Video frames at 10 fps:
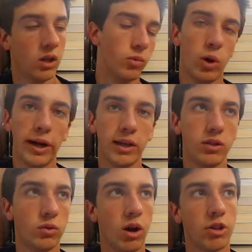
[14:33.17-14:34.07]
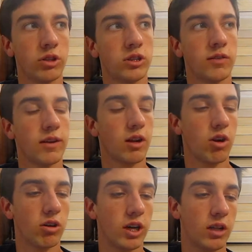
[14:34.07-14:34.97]
Why do authors have like
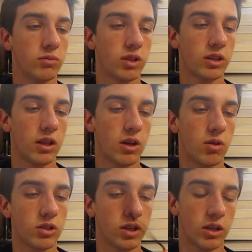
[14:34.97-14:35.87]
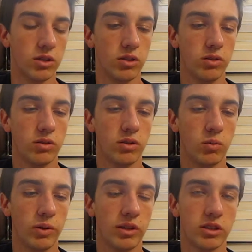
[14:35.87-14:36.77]
hard names? Like they always like do the
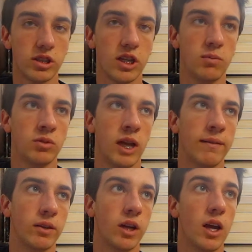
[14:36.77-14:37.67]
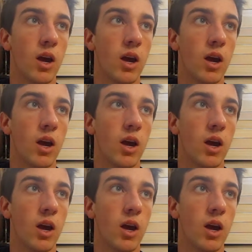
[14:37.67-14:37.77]
weirdest names ever.